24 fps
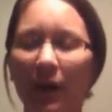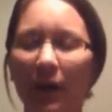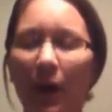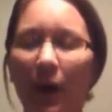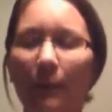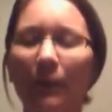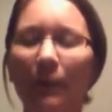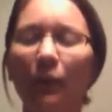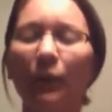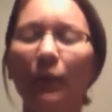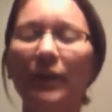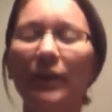
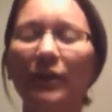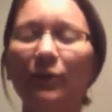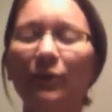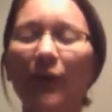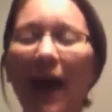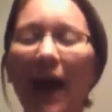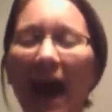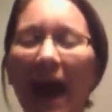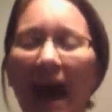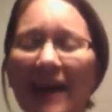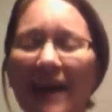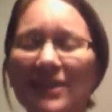But when you
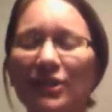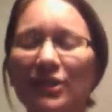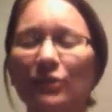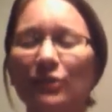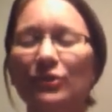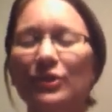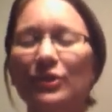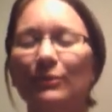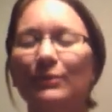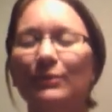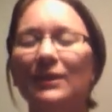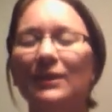ask, you
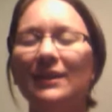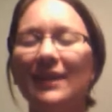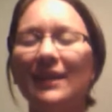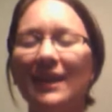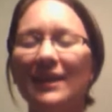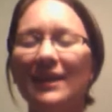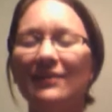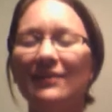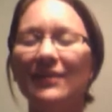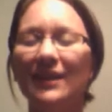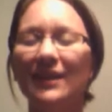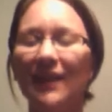should
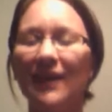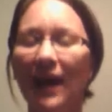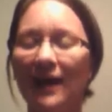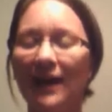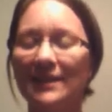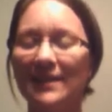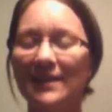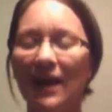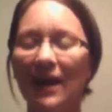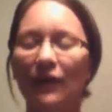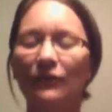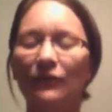believe and not
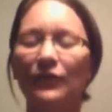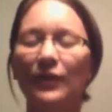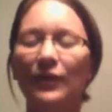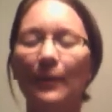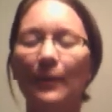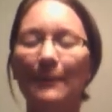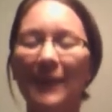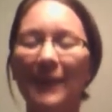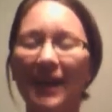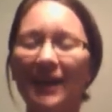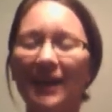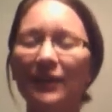doubt, for the
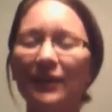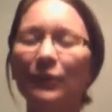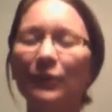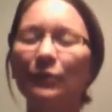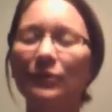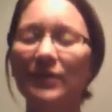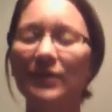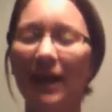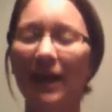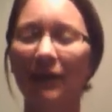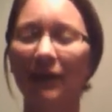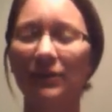man who
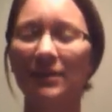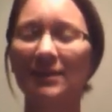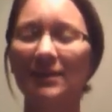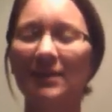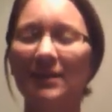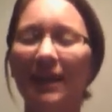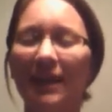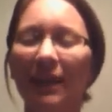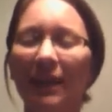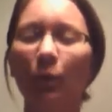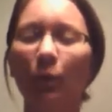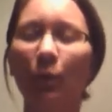doubts is
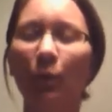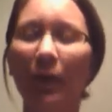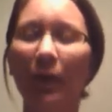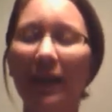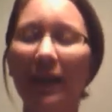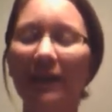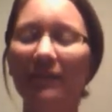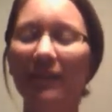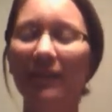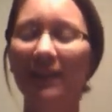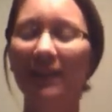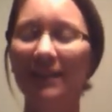like a
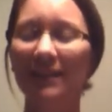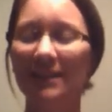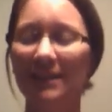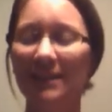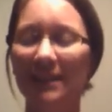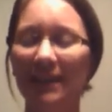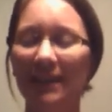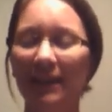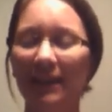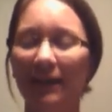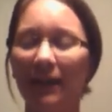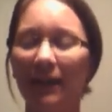wave in the
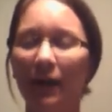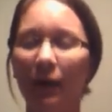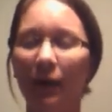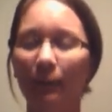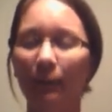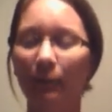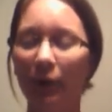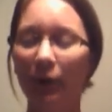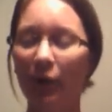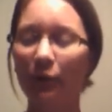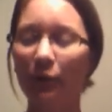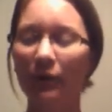sea,
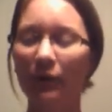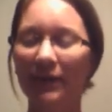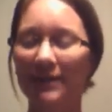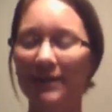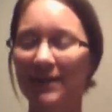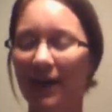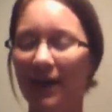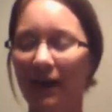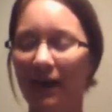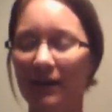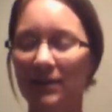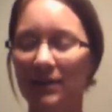blown and
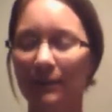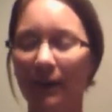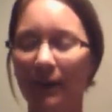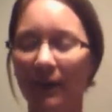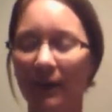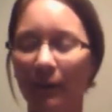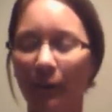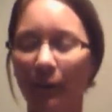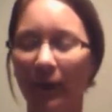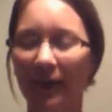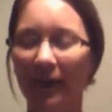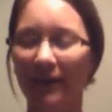tossed by
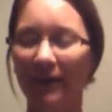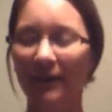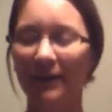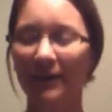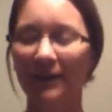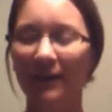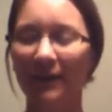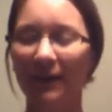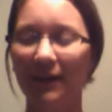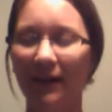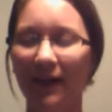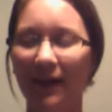the wind.
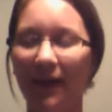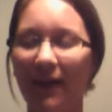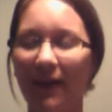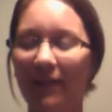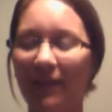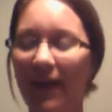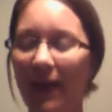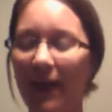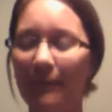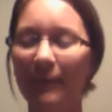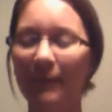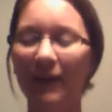
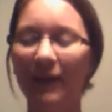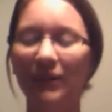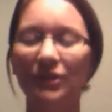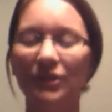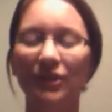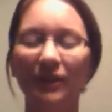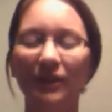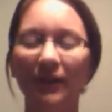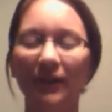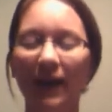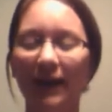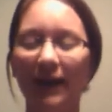That man
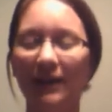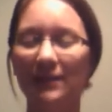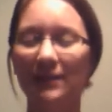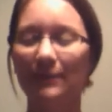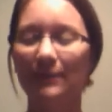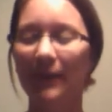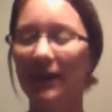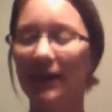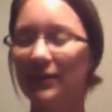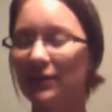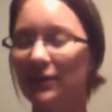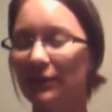should not
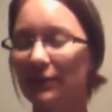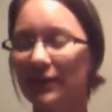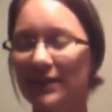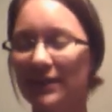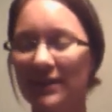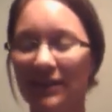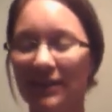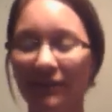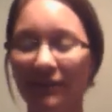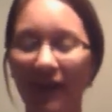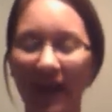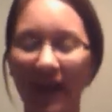expect to
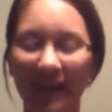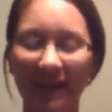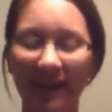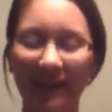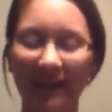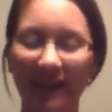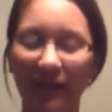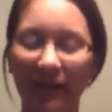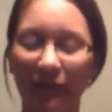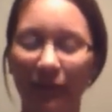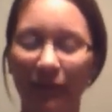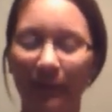receive
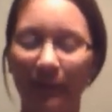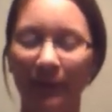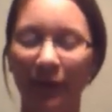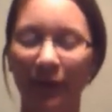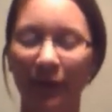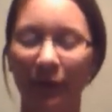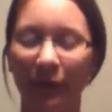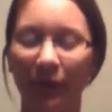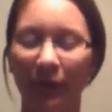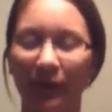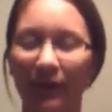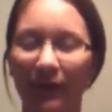anything from the
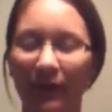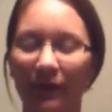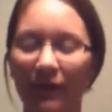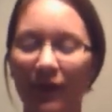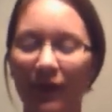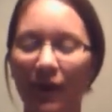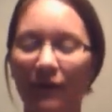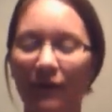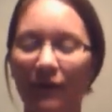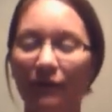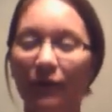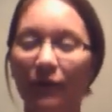Lord,
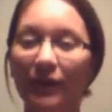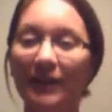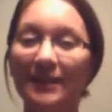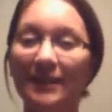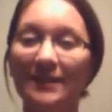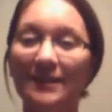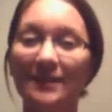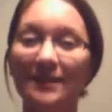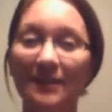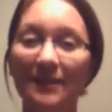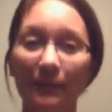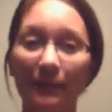for he is
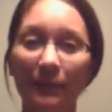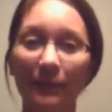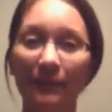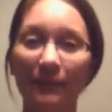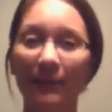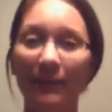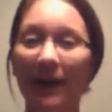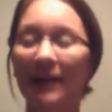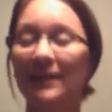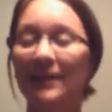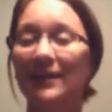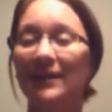
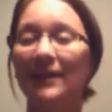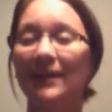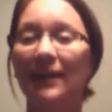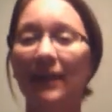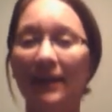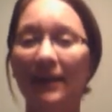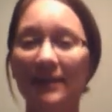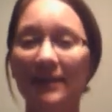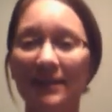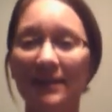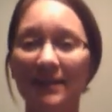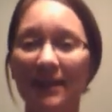double-minded and
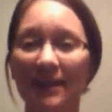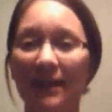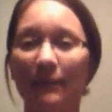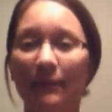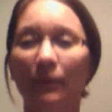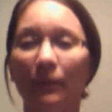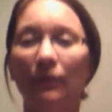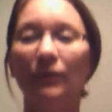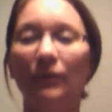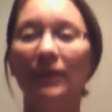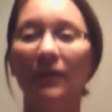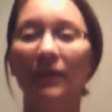
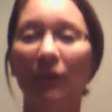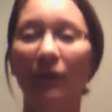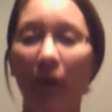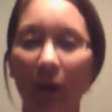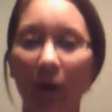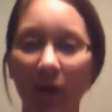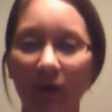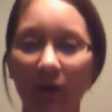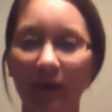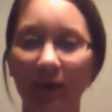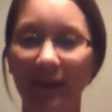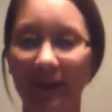unstable in
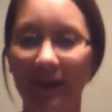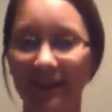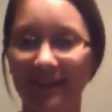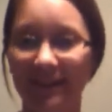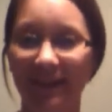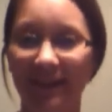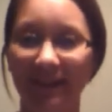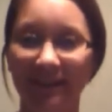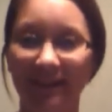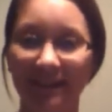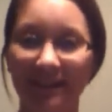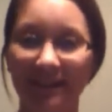all he
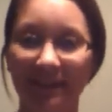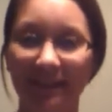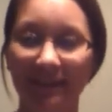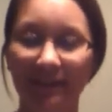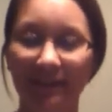does.